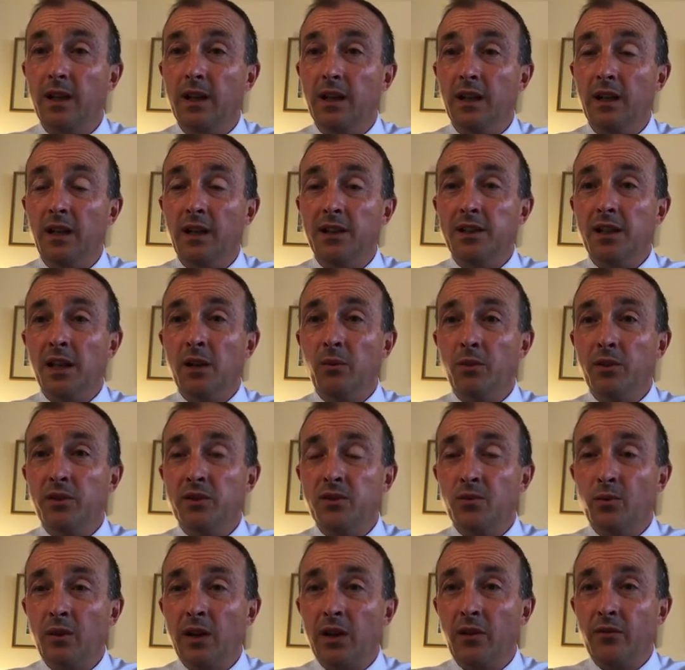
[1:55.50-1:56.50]
I don't want to
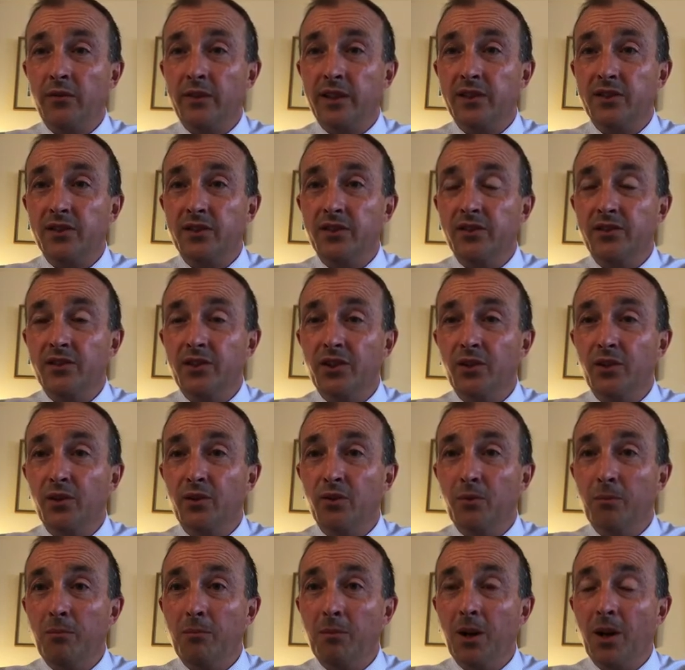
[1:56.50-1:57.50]
dwell on this
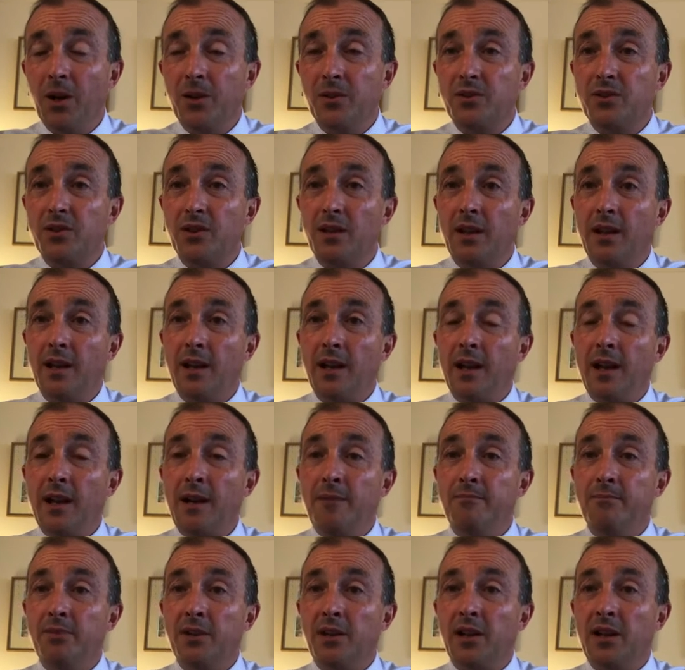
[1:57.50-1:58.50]
too much,
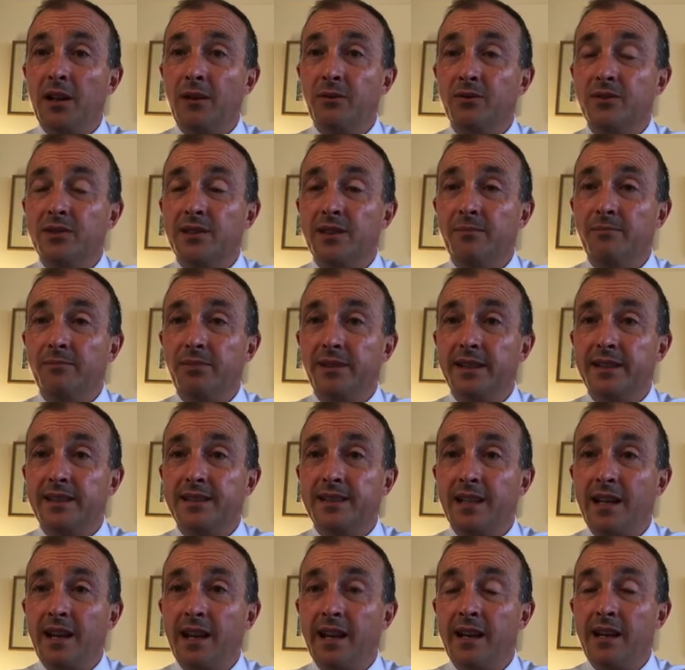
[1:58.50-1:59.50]
but I will simply
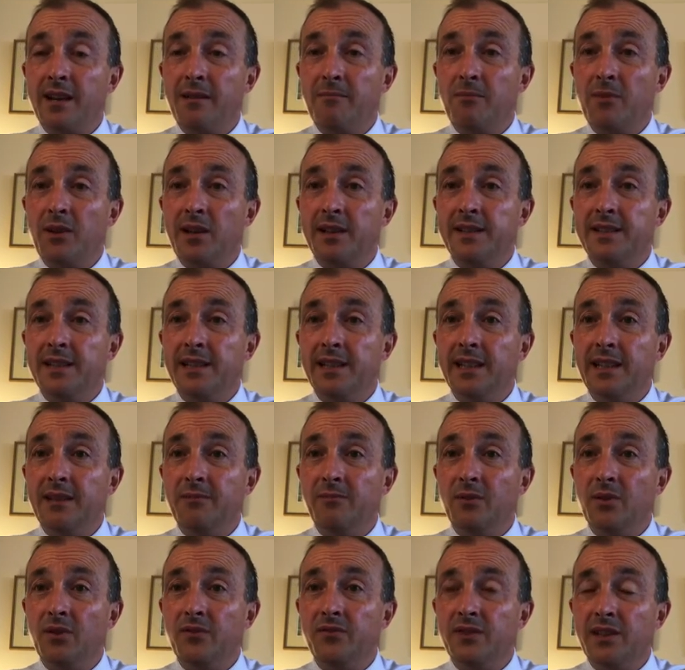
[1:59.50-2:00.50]
say my
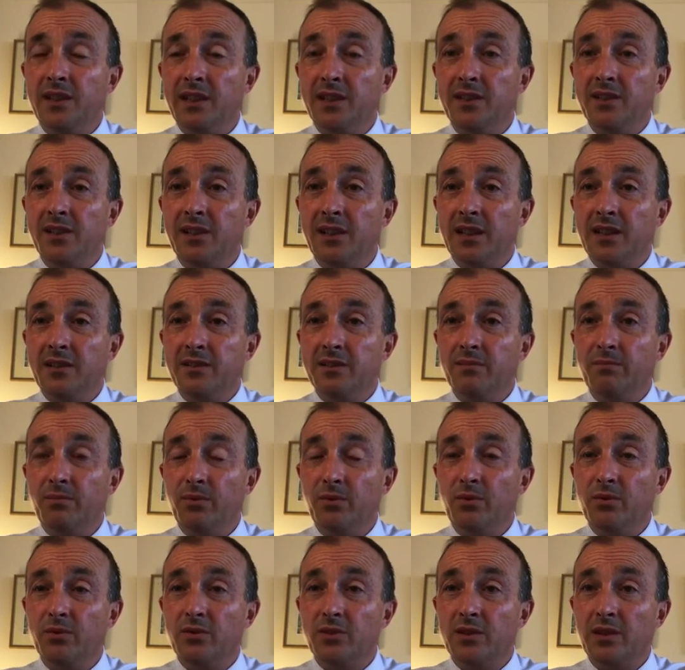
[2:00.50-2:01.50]
team of teaching and
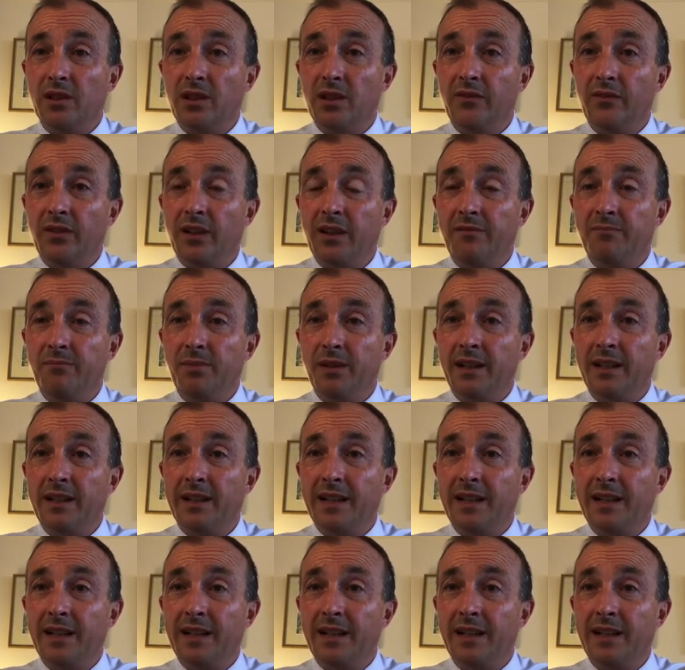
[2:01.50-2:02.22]
support staff have been